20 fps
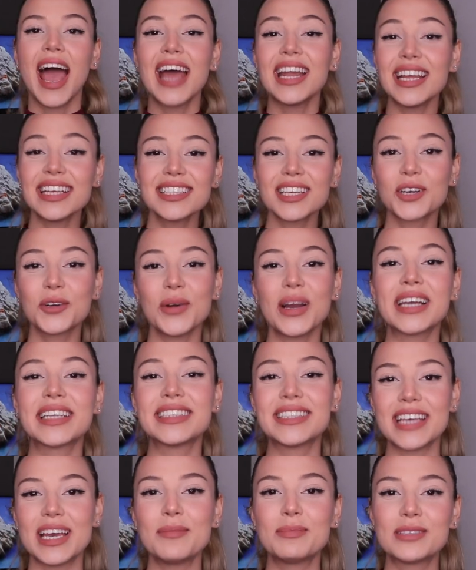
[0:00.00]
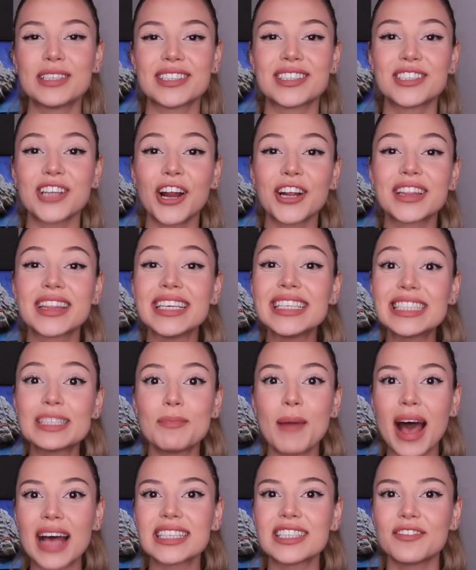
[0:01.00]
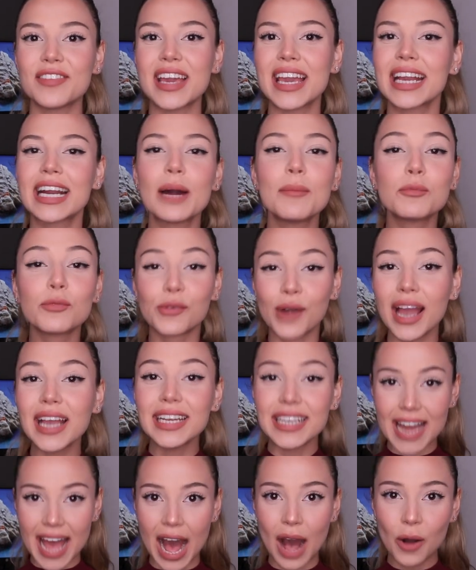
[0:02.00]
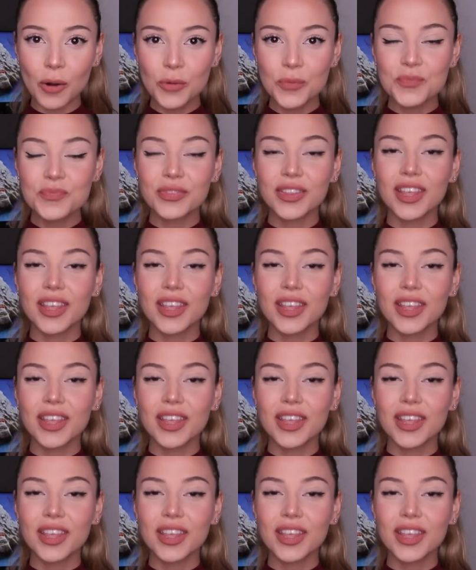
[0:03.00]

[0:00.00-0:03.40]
And as a quick tip to start this passive income right now,